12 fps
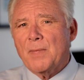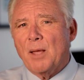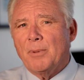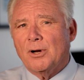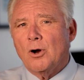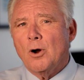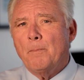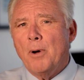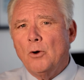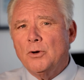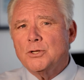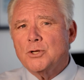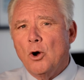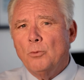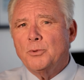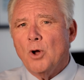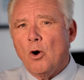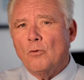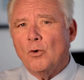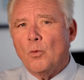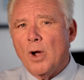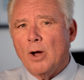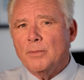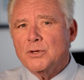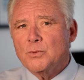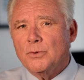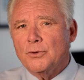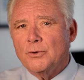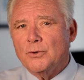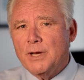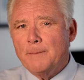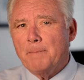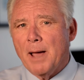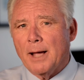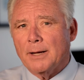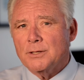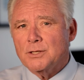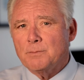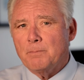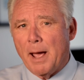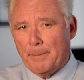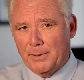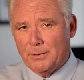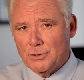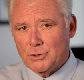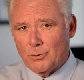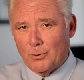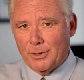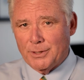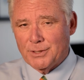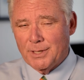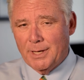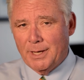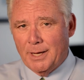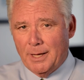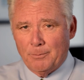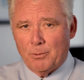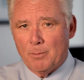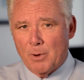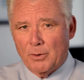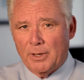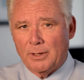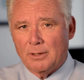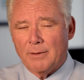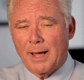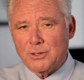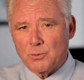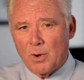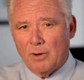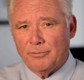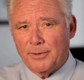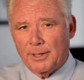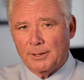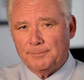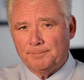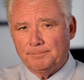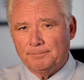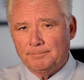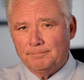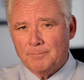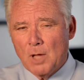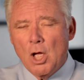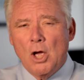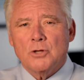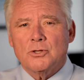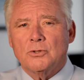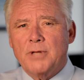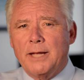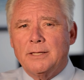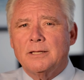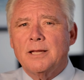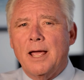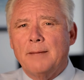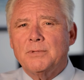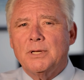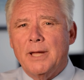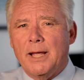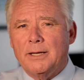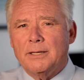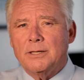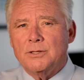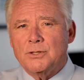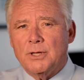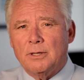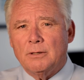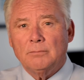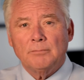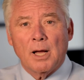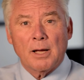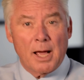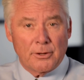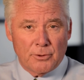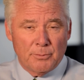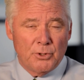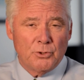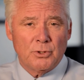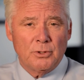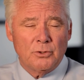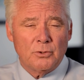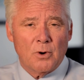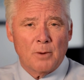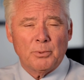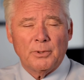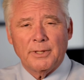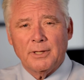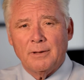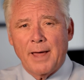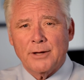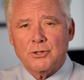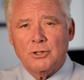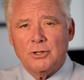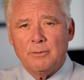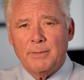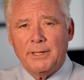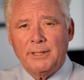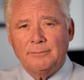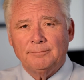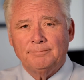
but our opponents hope to overwhelm us with their deep pockets, populist stories, and promoting class welfare. So take the time today to consider a contribution to our Political Action Committee.